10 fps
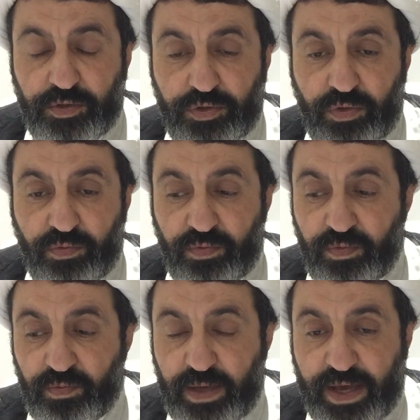So
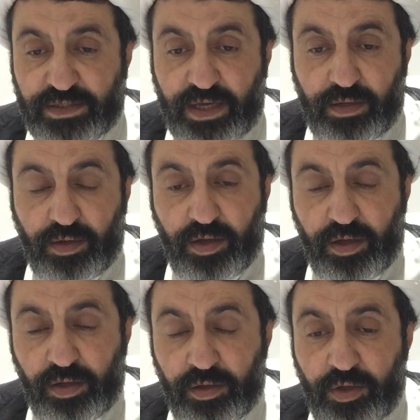we ask
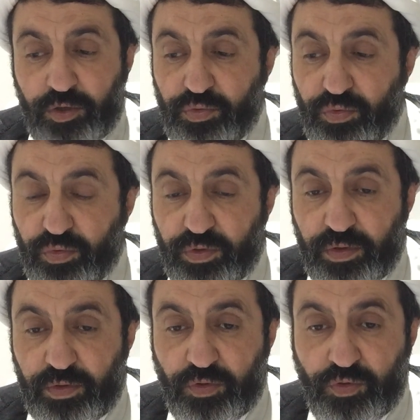Allah to
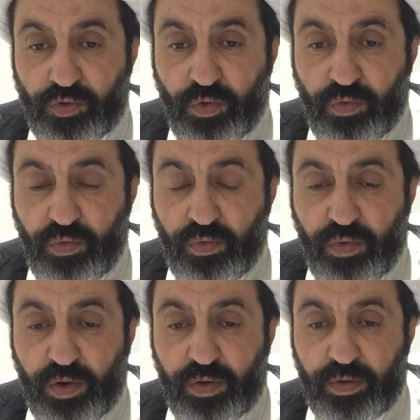know,
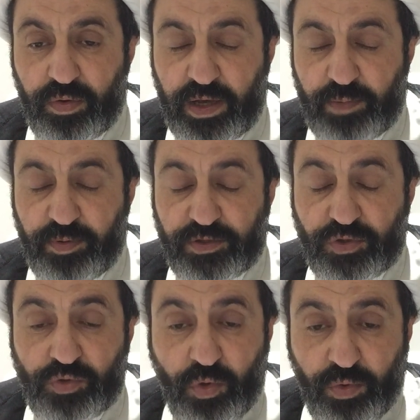help
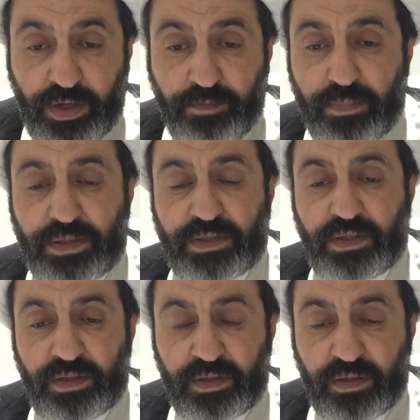us know Him
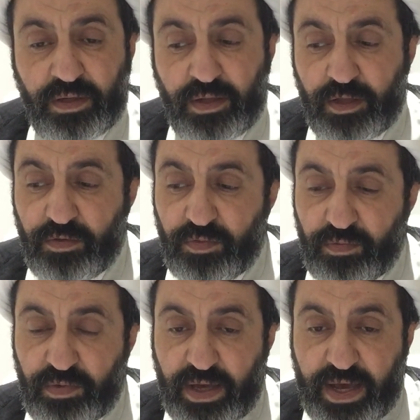better.
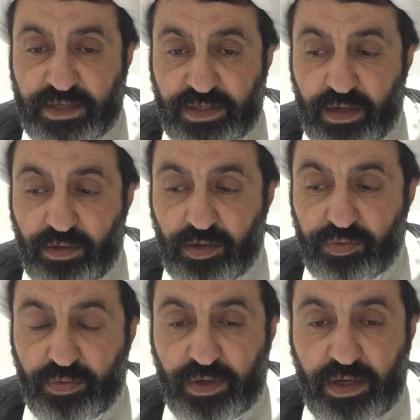We ask Allah
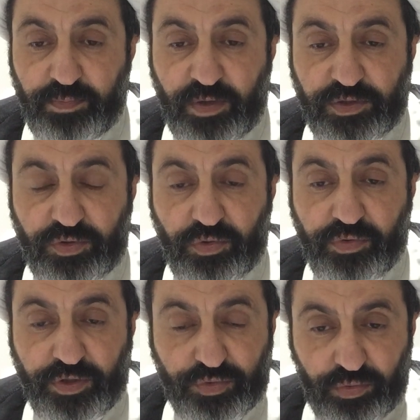to help us know
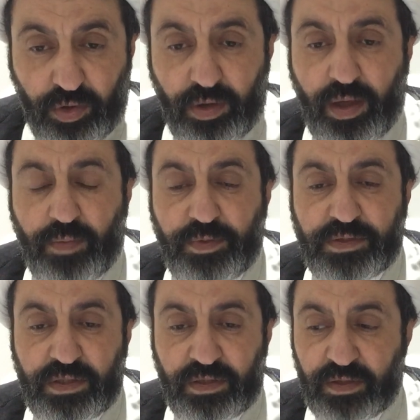Rasulullah
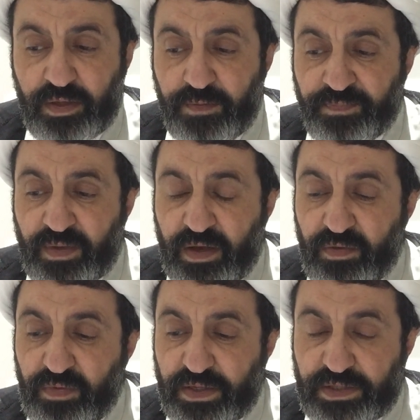better.
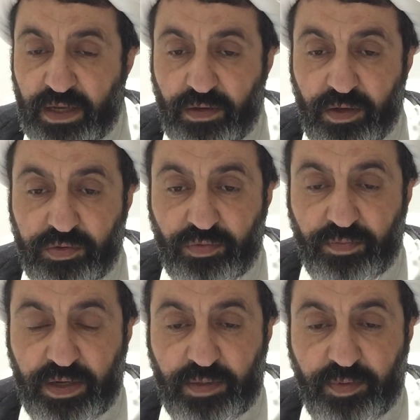We ask Allah to
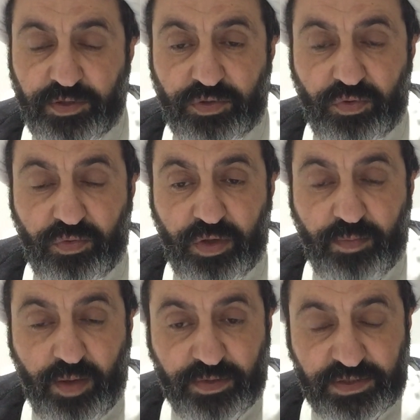help us know
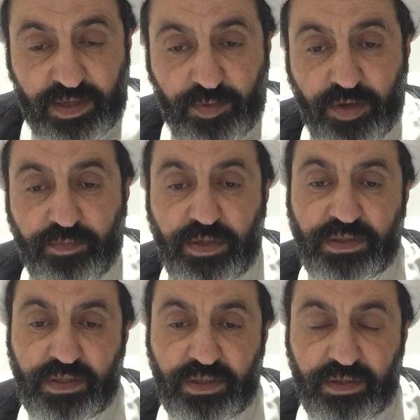Imam Zaman
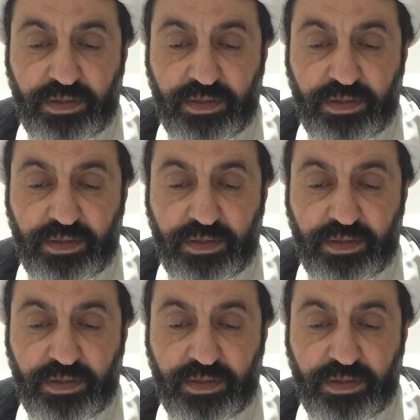better.